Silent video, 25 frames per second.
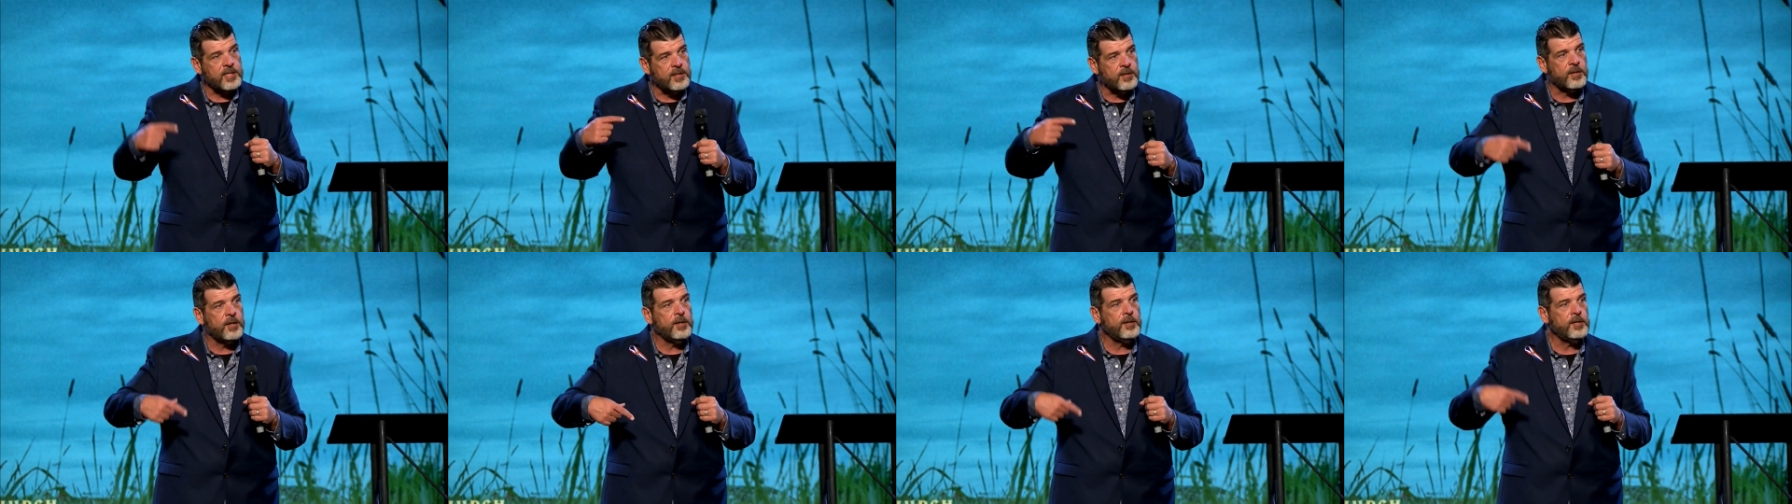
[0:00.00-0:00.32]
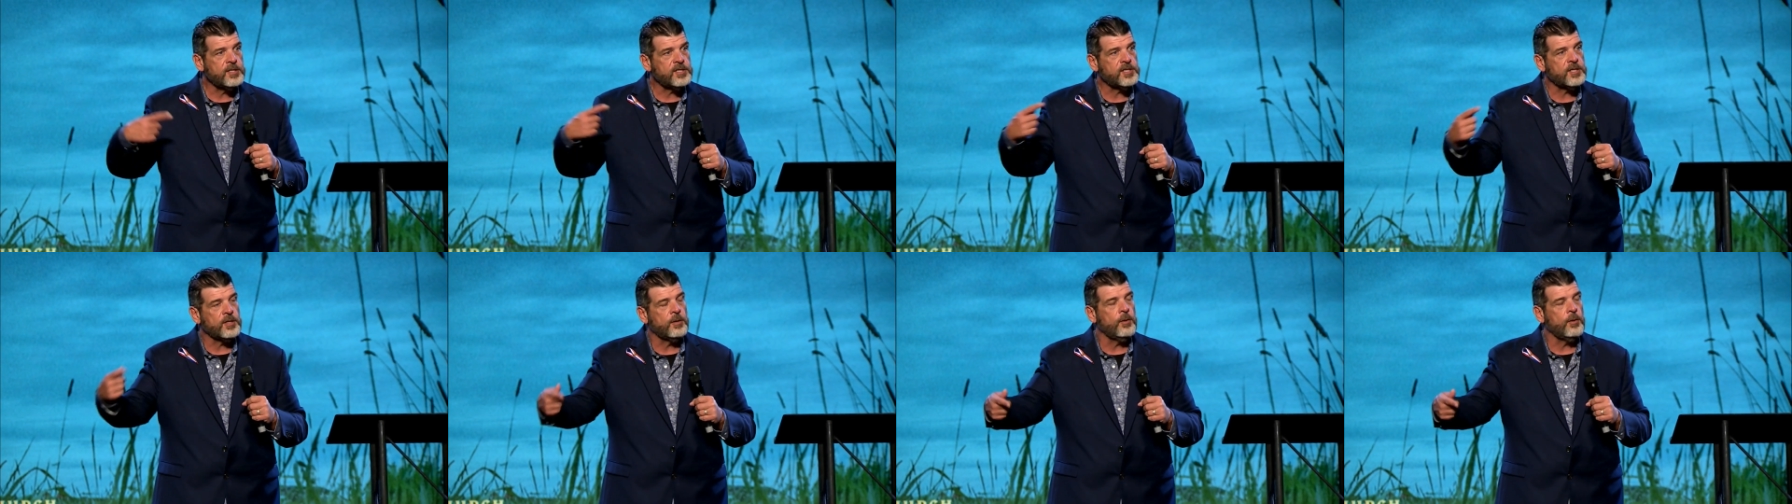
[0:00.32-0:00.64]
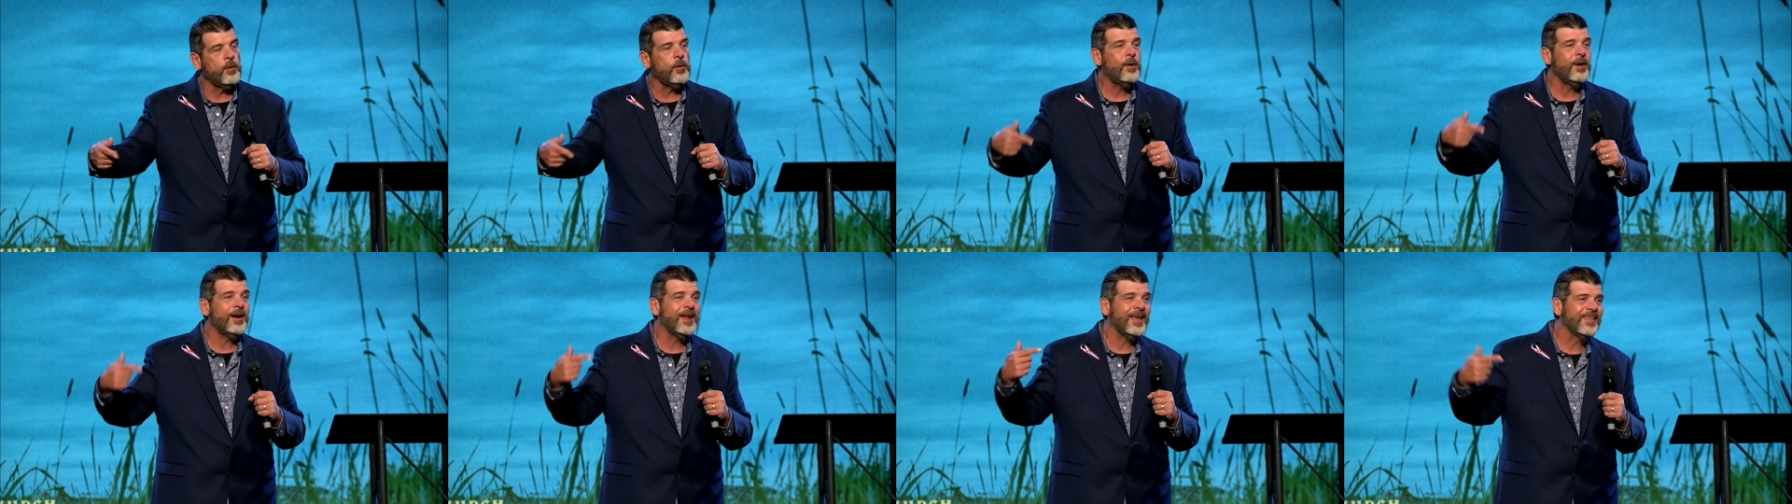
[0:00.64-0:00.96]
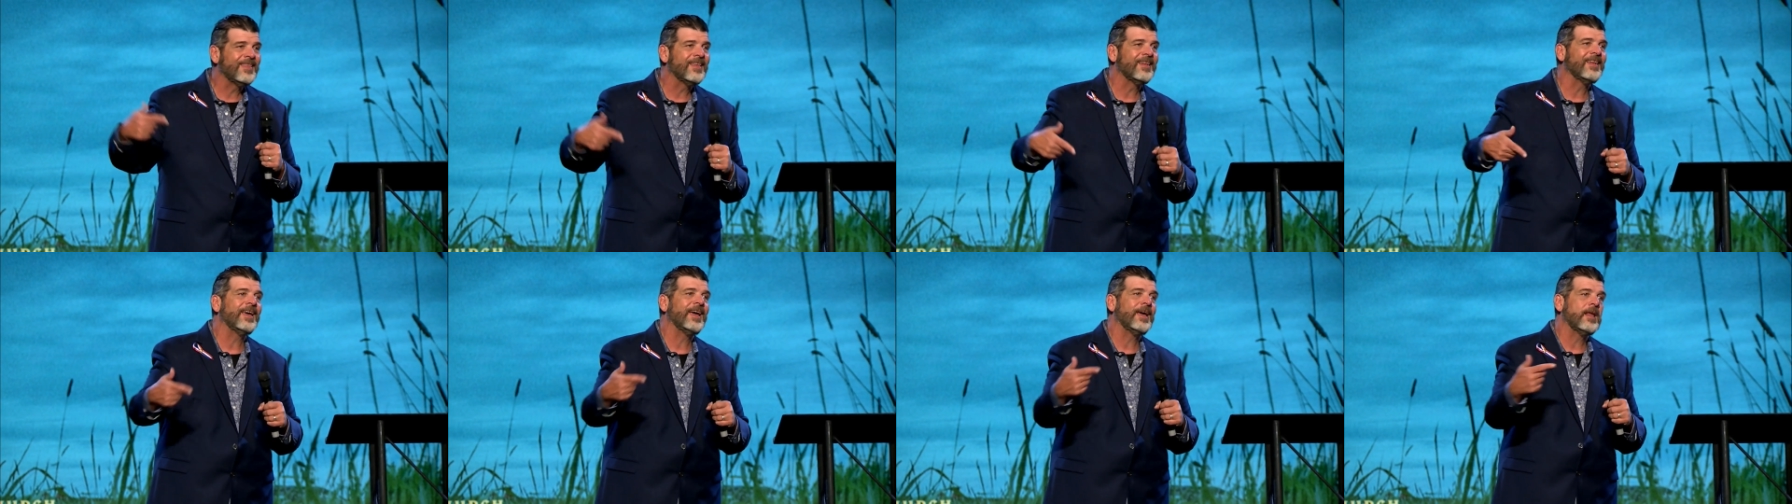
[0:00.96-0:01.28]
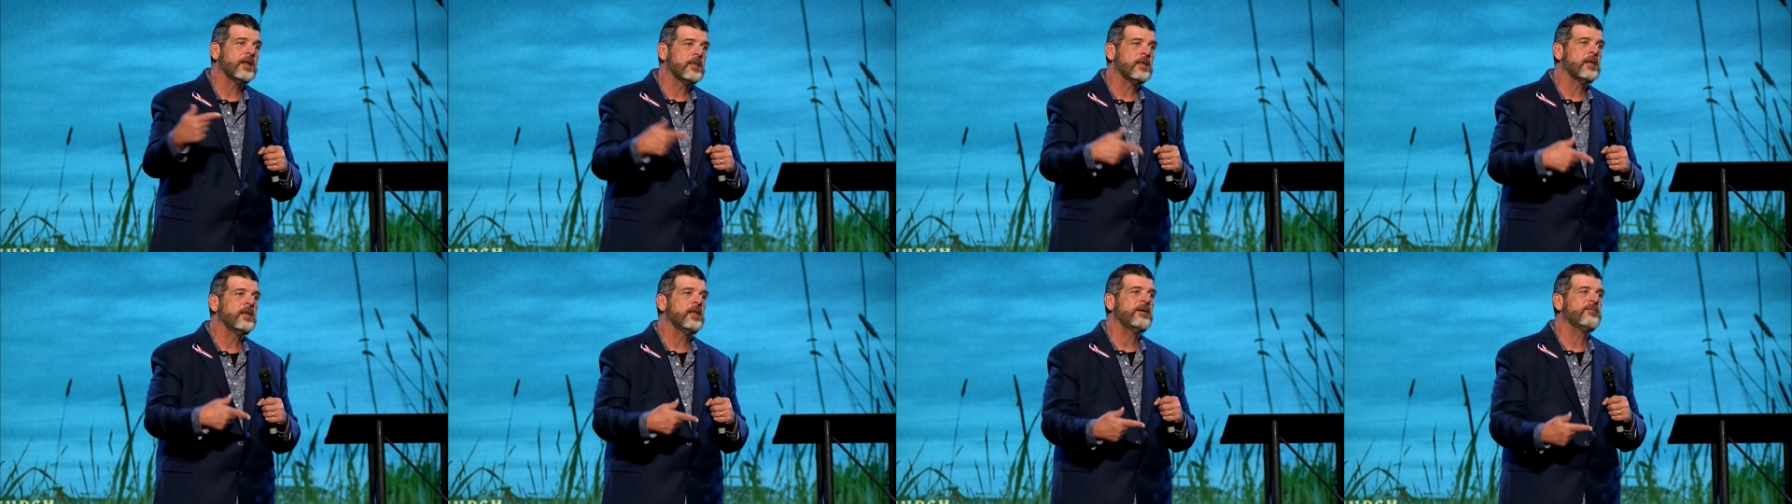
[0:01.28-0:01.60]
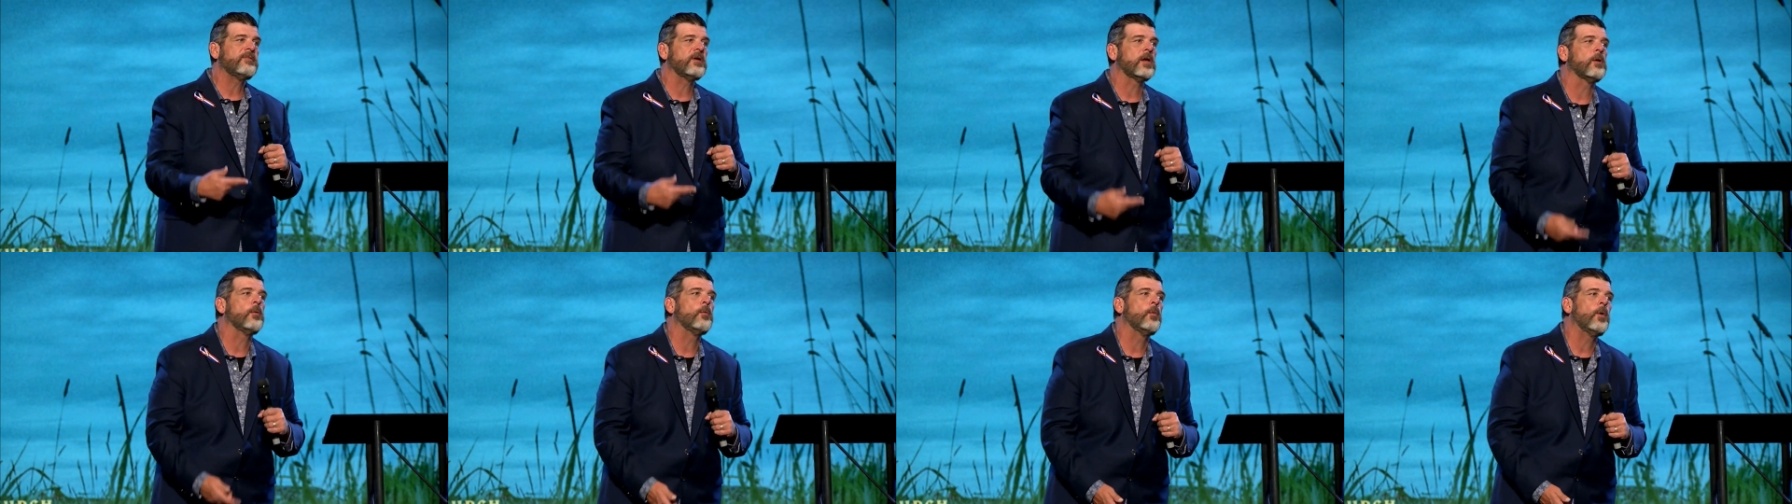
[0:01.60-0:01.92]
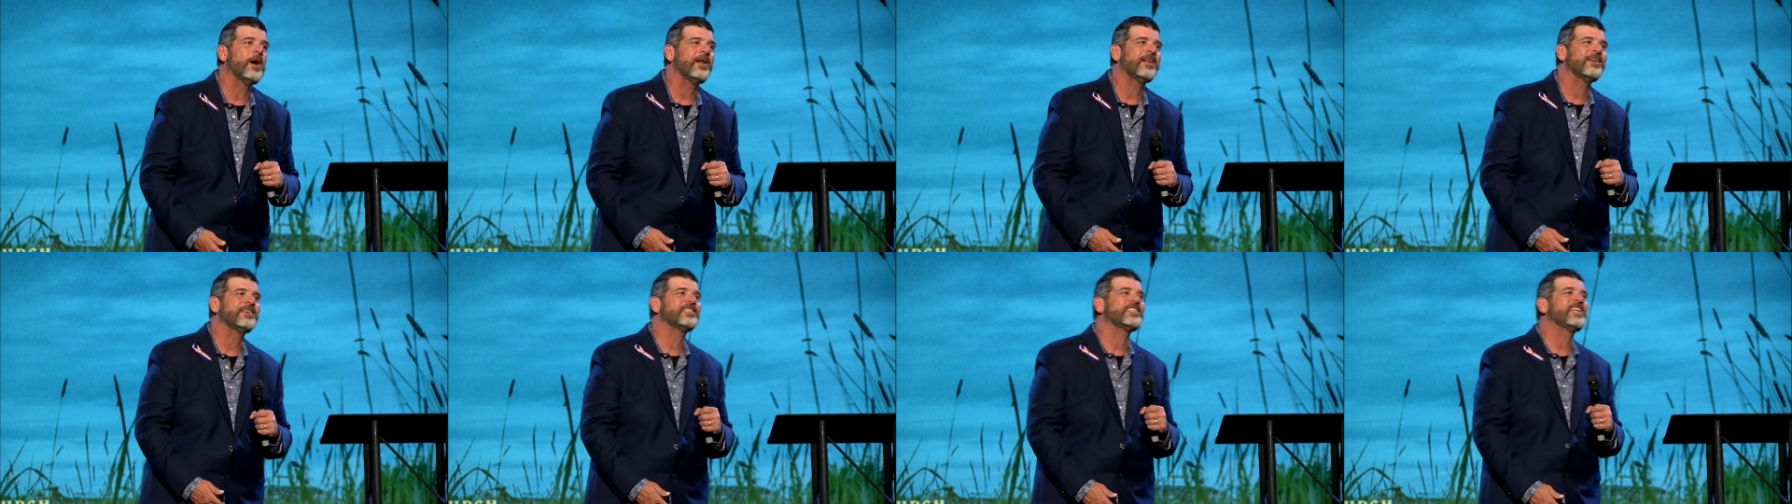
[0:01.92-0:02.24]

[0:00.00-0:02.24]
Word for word: the goodness of the Lord in the land of the living. And what is